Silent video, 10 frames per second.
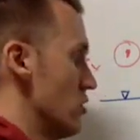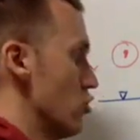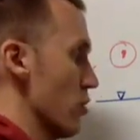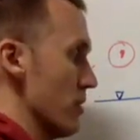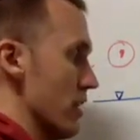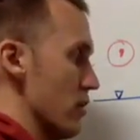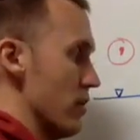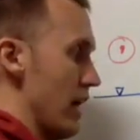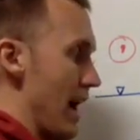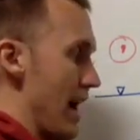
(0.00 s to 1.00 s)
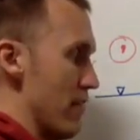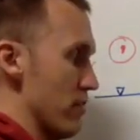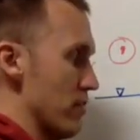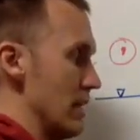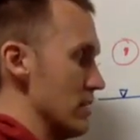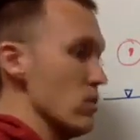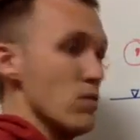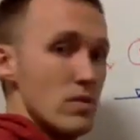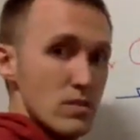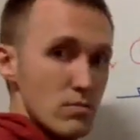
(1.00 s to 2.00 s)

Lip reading: Normally you would have the model,